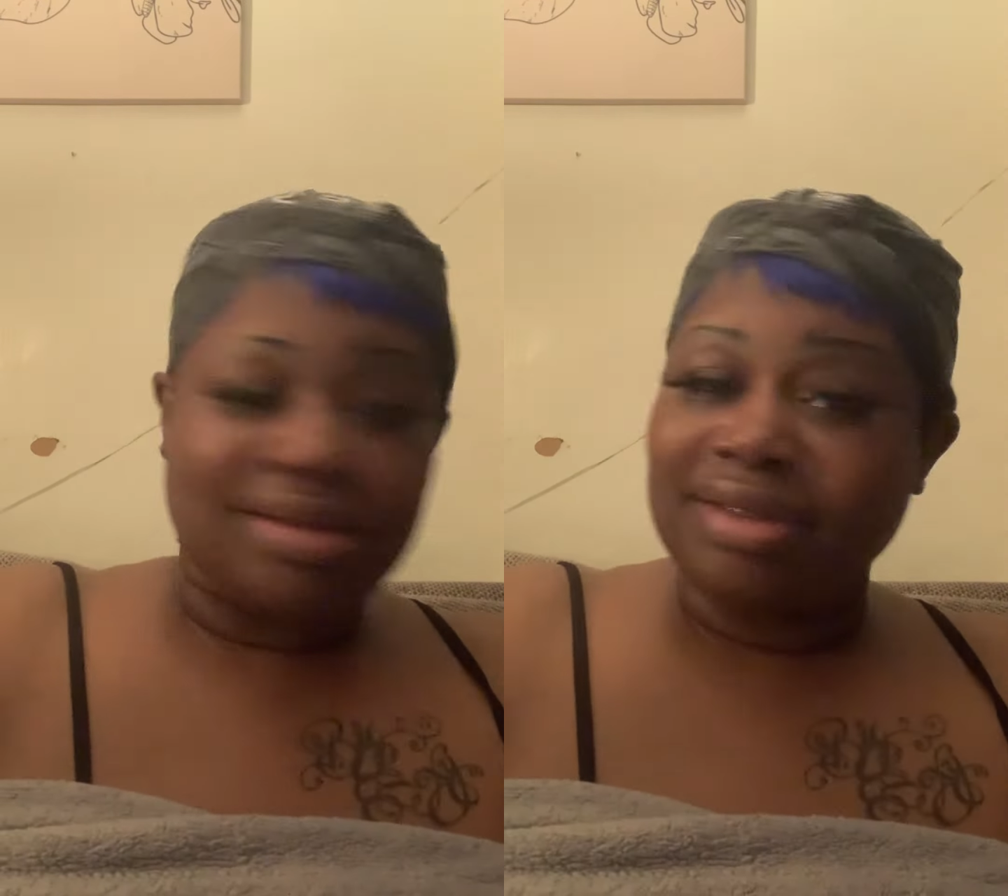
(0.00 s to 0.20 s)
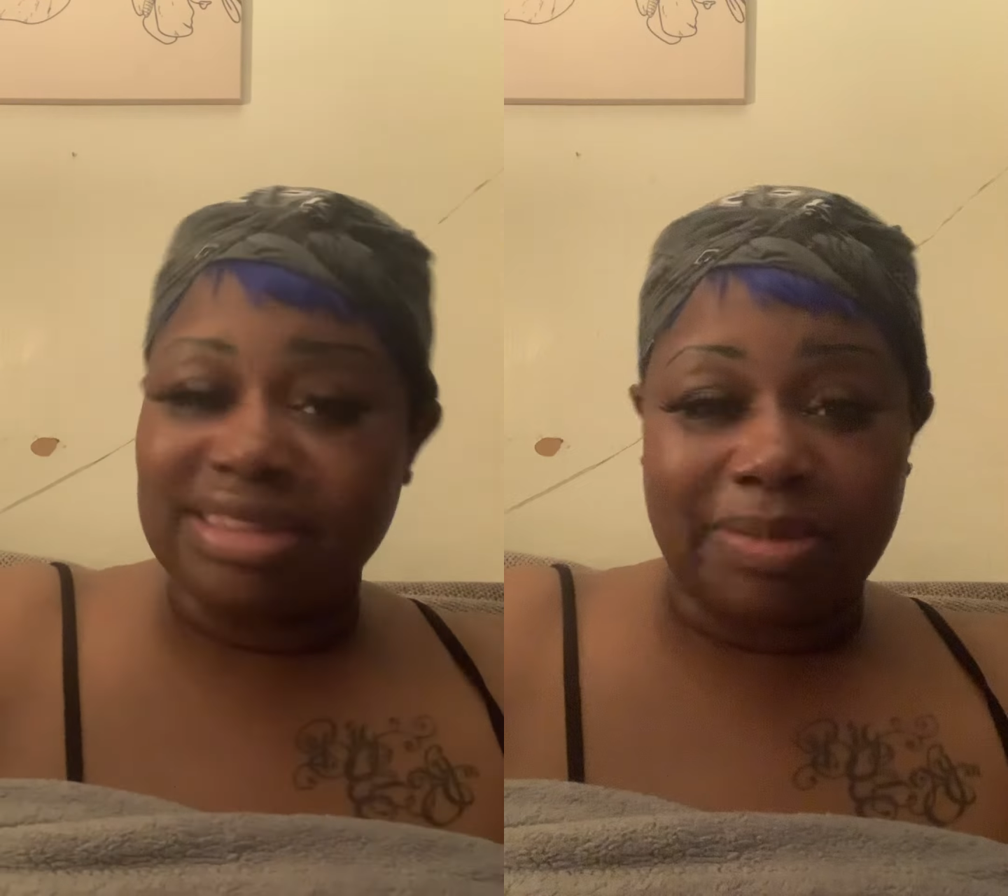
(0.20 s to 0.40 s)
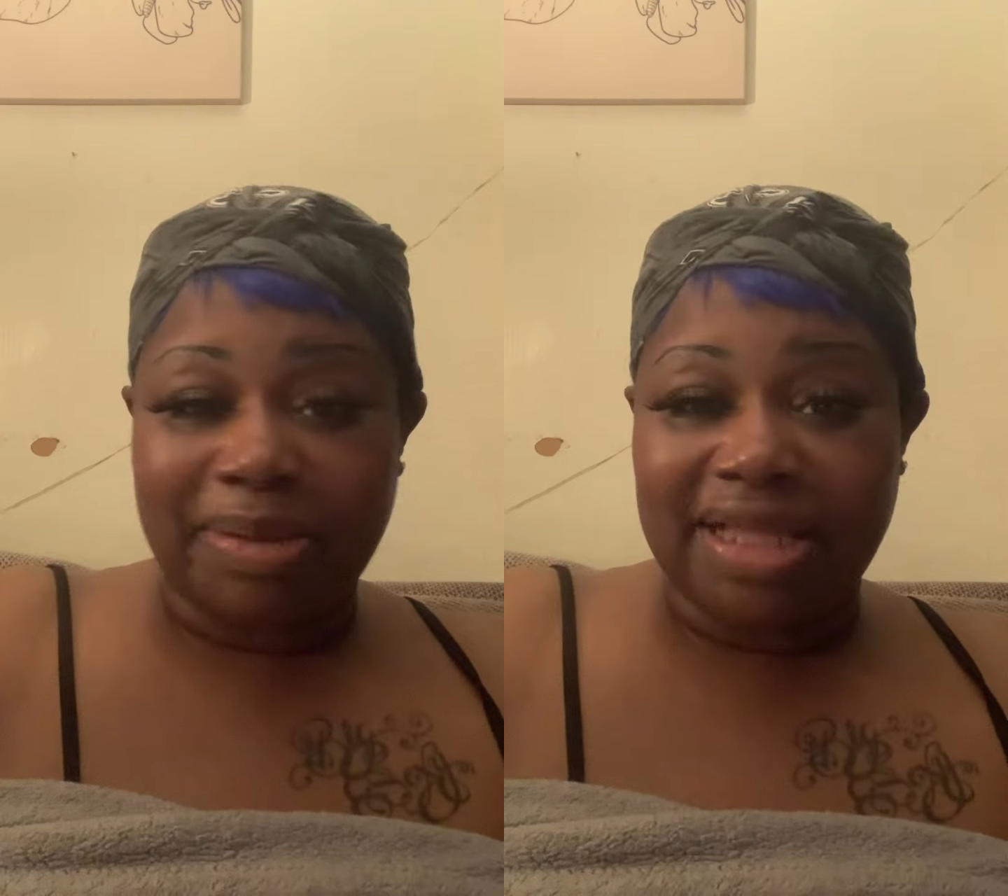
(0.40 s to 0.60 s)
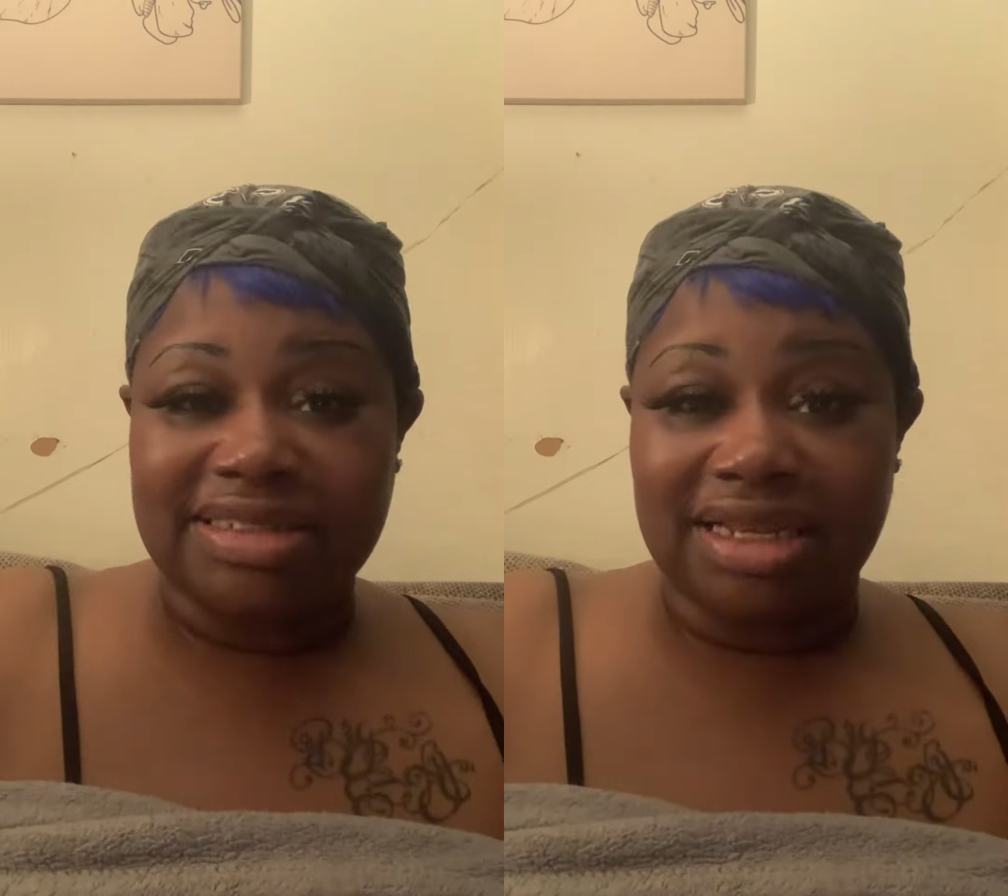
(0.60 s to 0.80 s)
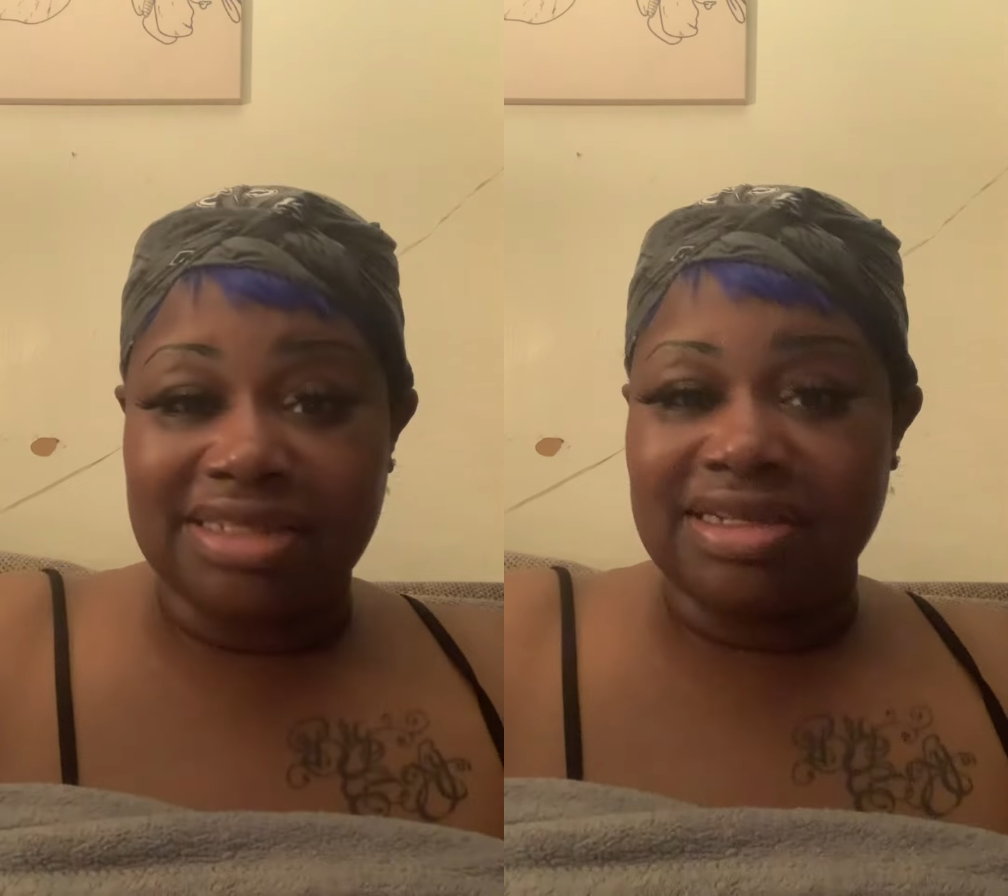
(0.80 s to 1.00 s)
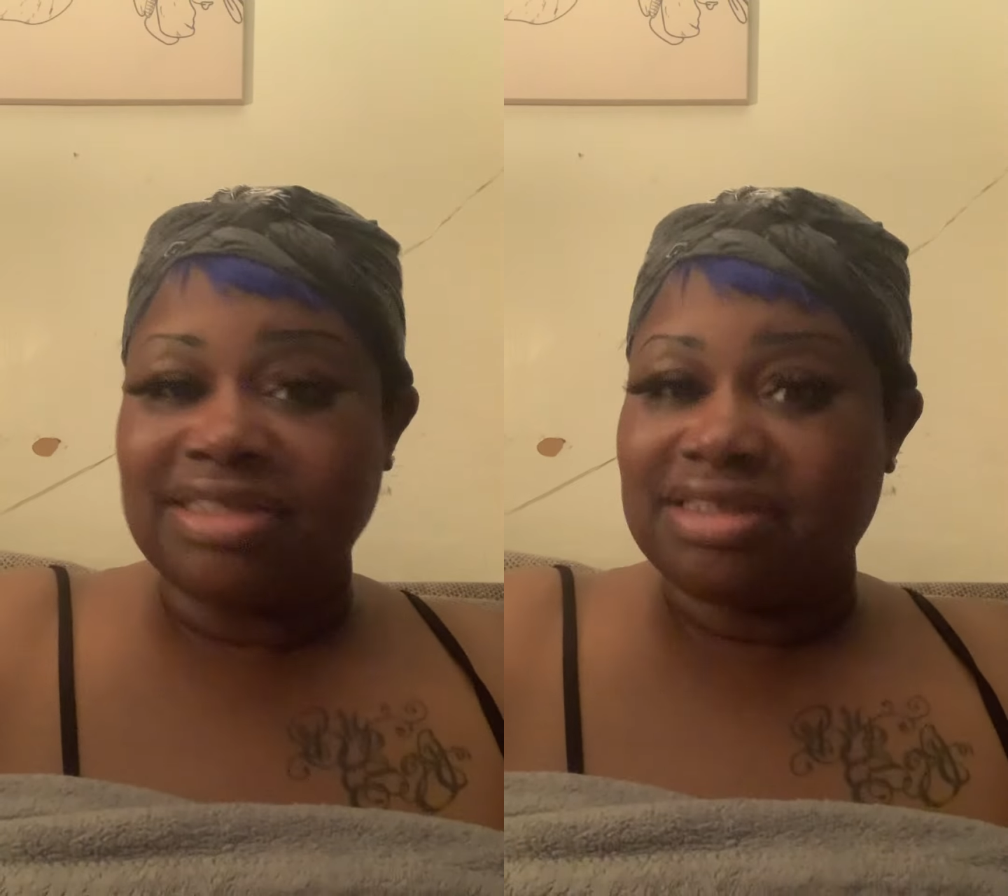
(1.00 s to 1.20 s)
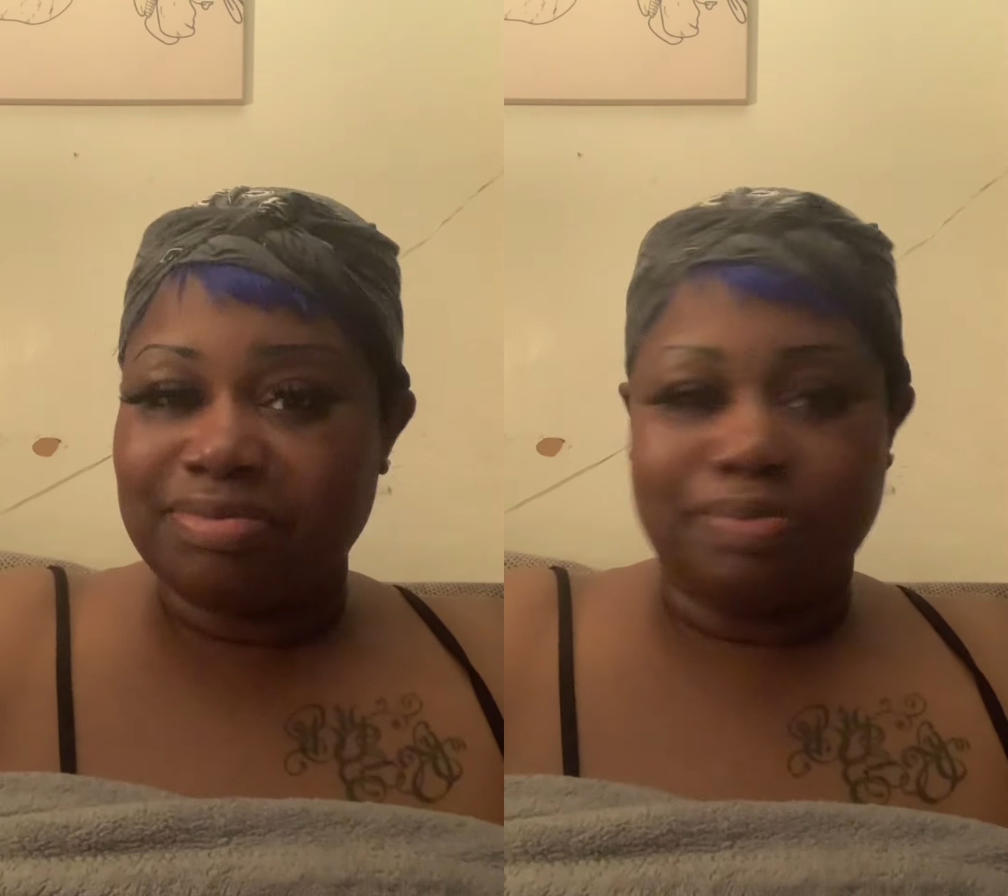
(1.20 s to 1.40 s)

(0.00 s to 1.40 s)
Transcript: It's a blessing, isn't it?